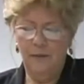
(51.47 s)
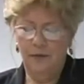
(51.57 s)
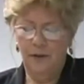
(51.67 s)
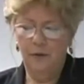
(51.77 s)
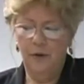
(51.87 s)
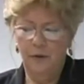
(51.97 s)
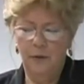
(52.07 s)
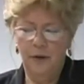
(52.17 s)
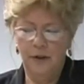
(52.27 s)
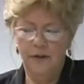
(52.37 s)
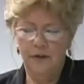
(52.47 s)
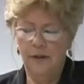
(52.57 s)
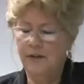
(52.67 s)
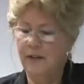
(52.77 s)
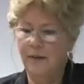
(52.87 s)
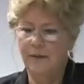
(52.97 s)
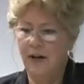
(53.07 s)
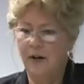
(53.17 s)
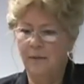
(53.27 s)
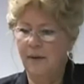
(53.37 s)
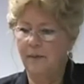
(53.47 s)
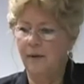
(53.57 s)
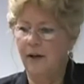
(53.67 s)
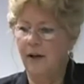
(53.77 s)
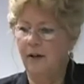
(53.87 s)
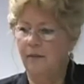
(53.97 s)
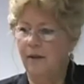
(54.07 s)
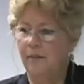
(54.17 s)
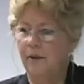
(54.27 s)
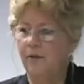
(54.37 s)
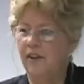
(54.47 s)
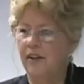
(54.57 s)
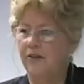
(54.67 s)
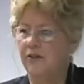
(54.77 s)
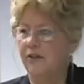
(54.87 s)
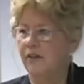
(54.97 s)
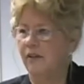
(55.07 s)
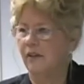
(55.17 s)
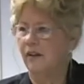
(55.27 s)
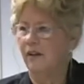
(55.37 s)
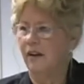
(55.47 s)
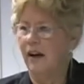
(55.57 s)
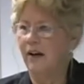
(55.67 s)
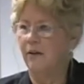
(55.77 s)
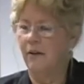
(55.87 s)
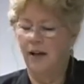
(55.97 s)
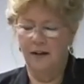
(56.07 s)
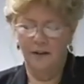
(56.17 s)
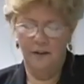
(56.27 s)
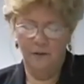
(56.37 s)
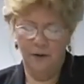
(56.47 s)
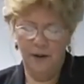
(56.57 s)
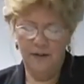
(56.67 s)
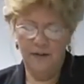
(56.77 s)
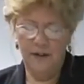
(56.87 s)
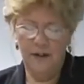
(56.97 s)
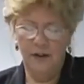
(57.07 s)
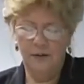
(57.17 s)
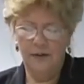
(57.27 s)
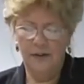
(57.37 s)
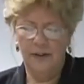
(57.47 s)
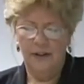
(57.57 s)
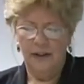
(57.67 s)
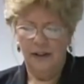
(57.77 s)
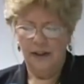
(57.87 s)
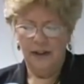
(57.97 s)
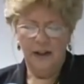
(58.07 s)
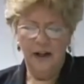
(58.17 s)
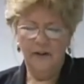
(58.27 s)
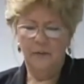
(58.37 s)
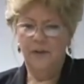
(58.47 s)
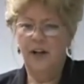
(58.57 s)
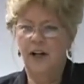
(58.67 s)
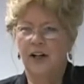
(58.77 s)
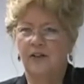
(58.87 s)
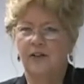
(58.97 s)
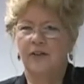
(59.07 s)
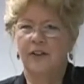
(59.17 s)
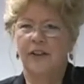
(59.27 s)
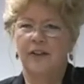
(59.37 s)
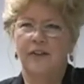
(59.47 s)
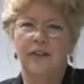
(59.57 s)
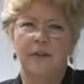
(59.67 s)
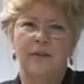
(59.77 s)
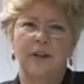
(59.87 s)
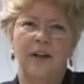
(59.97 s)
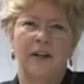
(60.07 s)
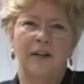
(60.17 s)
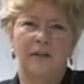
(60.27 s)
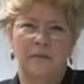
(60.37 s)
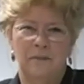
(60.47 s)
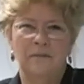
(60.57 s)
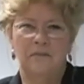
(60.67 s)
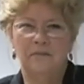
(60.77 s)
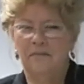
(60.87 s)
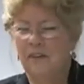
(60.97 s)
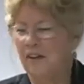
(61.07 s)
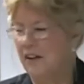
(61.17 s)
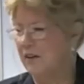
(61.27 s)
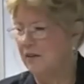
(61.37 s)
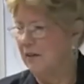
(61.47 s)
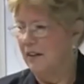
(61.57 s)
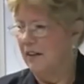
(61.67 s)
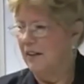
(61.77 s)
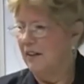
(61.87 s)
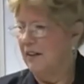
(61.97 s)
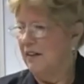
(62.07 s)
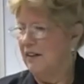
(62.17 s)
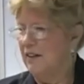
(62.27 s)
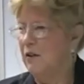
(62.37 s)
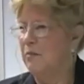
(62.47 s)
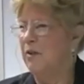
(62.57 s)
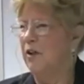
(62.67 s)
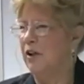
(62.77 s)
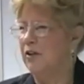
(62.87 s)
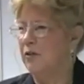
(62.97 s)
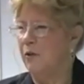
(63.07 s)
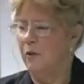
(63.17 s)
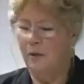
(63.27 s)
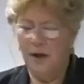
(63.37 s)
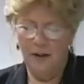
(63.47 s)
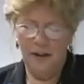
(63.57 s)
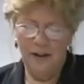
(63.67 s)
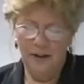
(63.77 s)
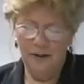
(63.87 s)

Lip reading: She had went to work in the salon and said, I'm tired of people calling me a beautician. I don't like that phrase at all. And said, cosmetologist, that seems kind of, you know, too much for around here.